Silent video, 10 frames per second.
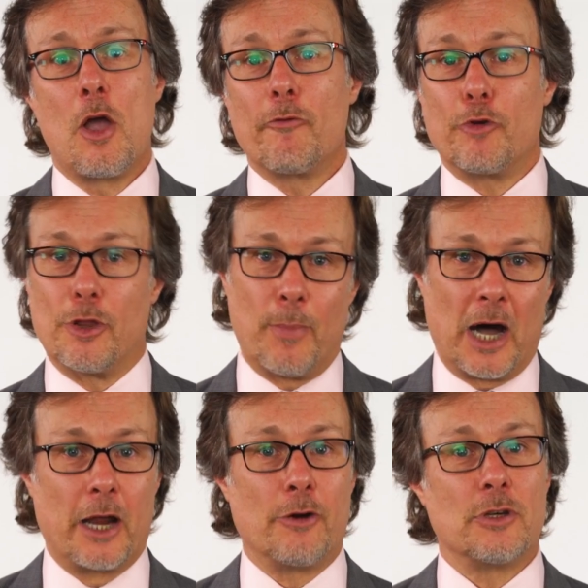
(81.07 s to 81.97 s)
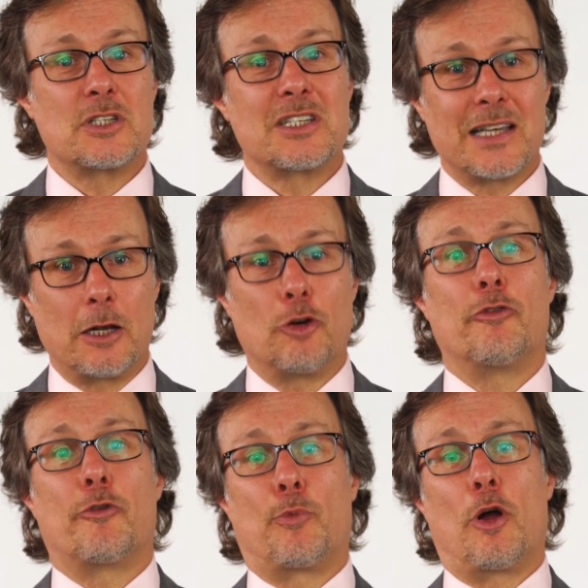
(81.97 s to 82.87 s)
for the buyer and seller
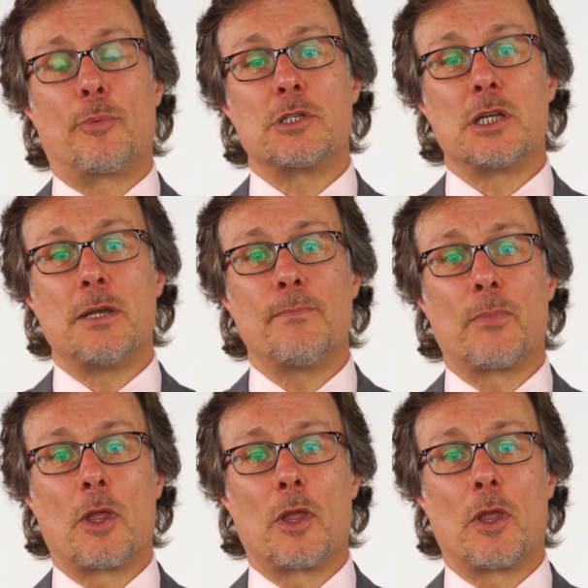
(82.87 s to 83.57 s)
of a property,